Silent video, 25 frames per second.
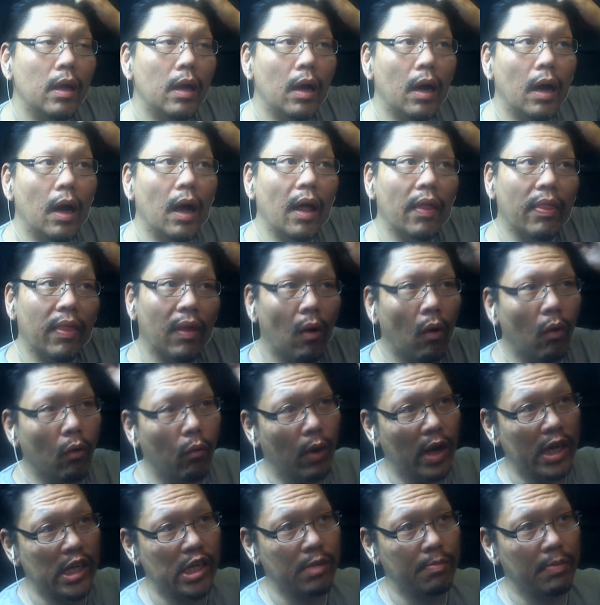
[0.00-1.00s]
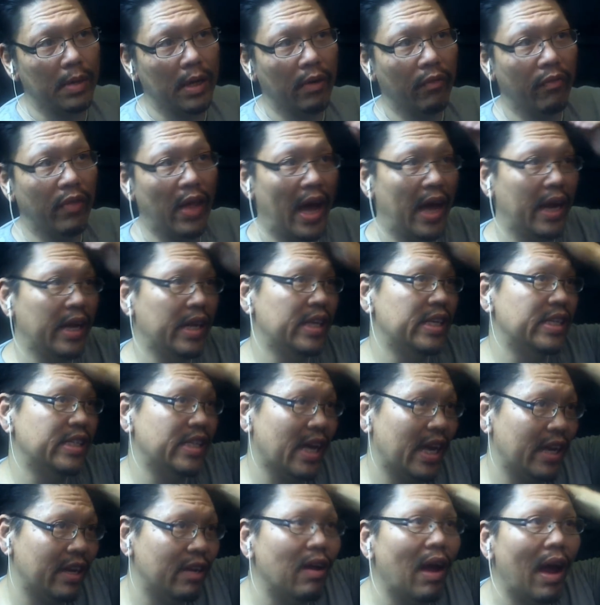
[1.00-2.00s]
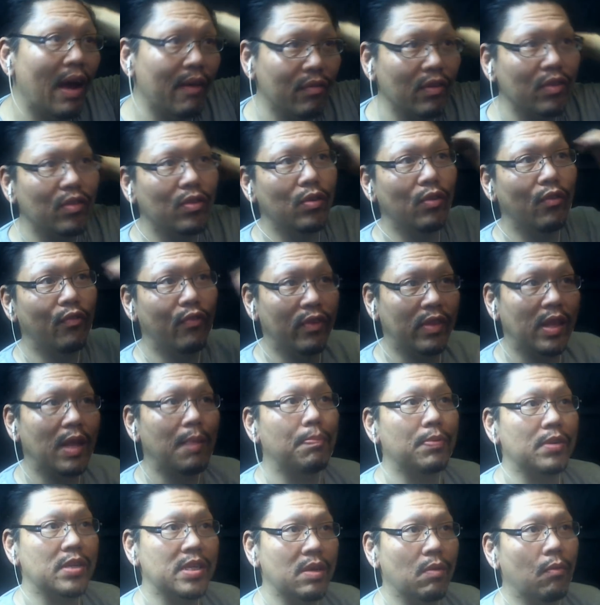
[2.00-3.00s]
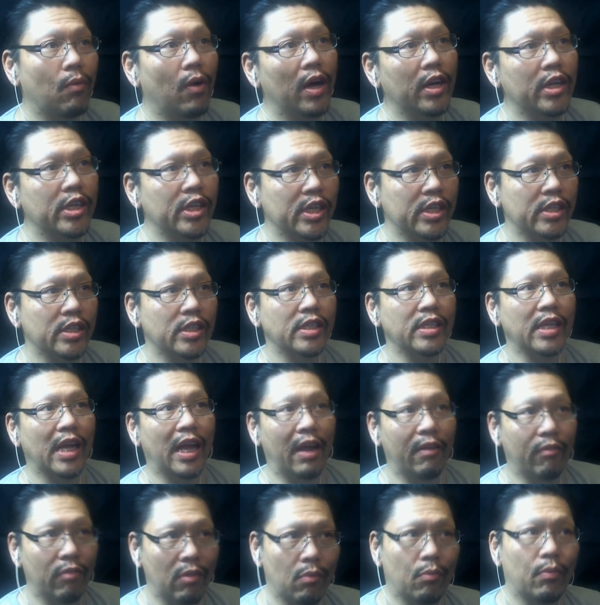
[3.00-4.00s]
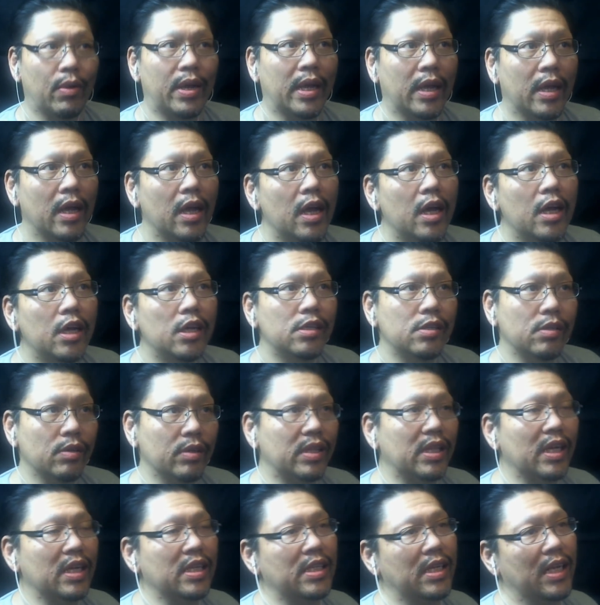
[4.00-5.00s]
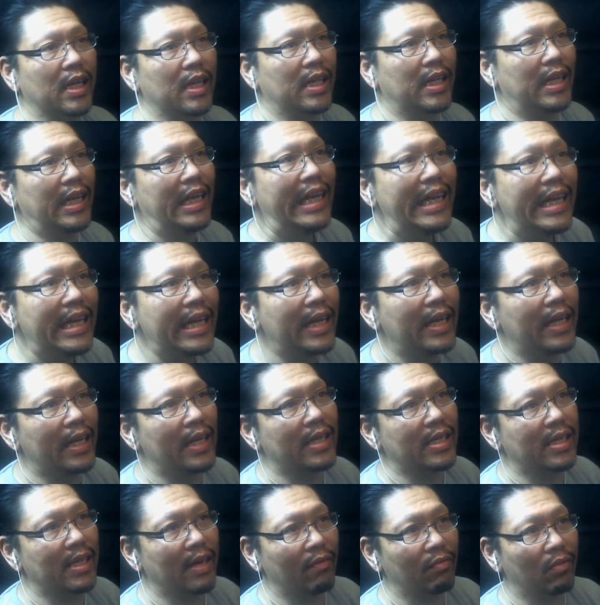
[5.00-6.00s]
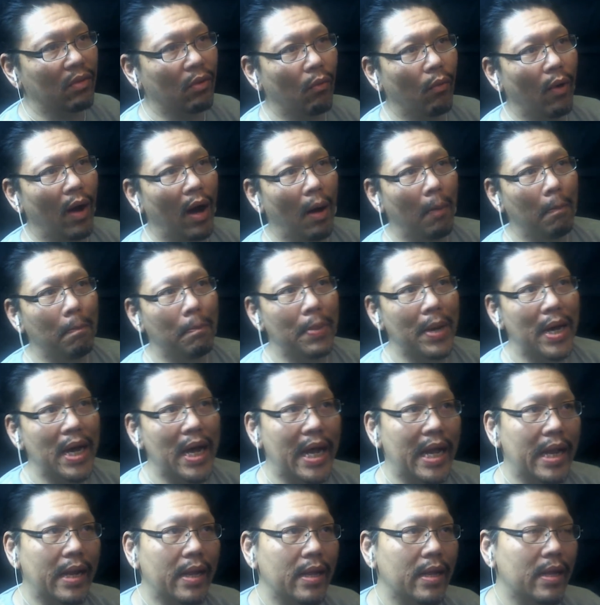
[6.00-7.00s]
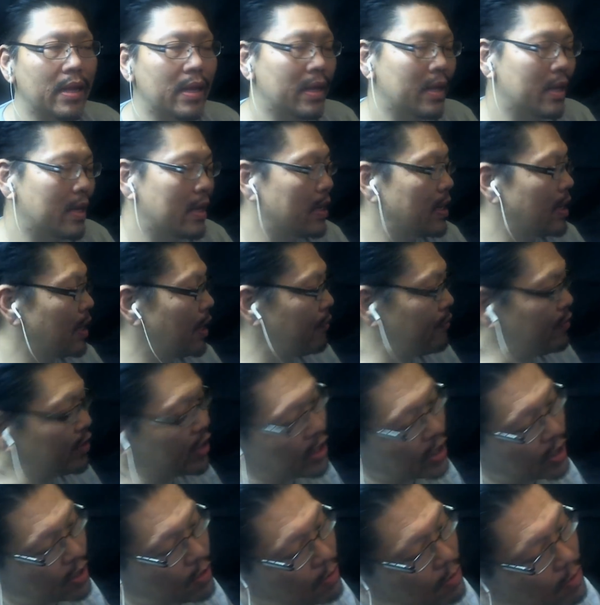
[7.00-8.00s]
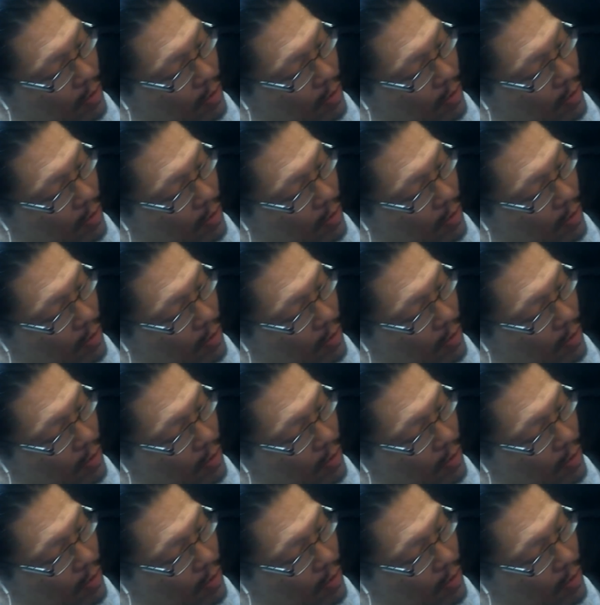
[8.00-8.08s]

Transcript: and the whole regimen of that is that you have to do 50% water changes every week. So it does get tedious after a while. But if you just